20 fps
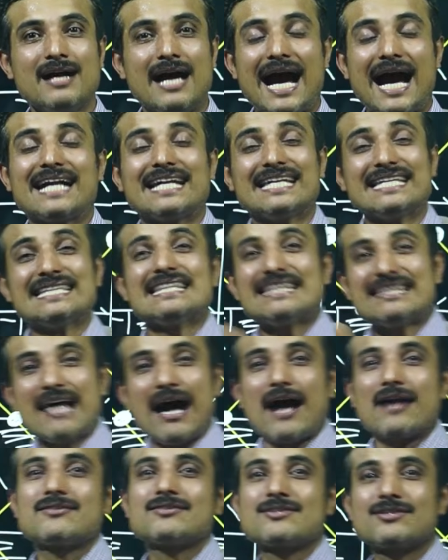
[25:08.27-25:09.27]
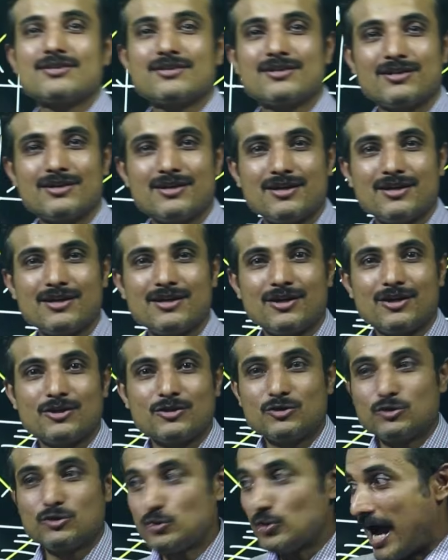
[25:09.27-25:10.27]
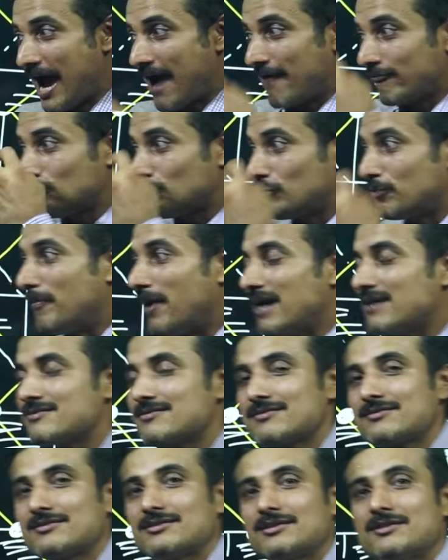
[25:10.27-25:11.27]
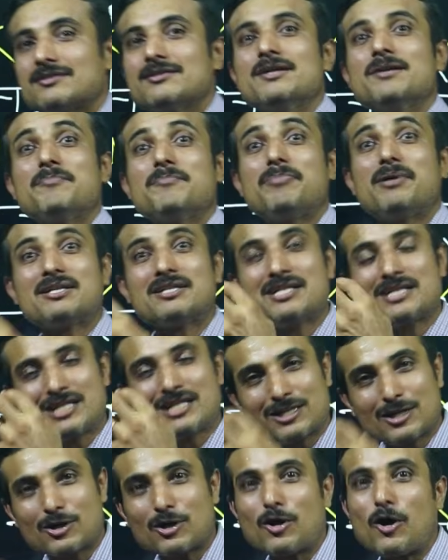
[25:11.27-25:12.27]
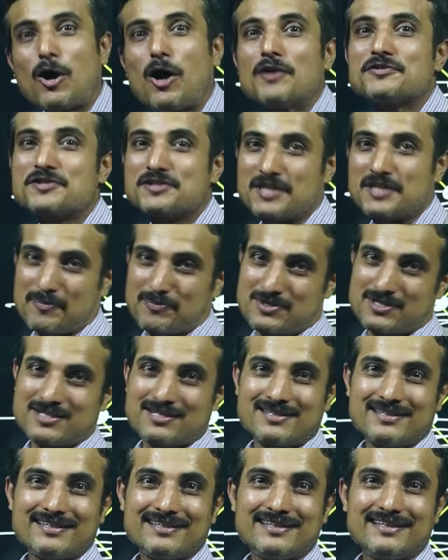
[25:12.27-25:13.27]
And in that, you have to master particular concept.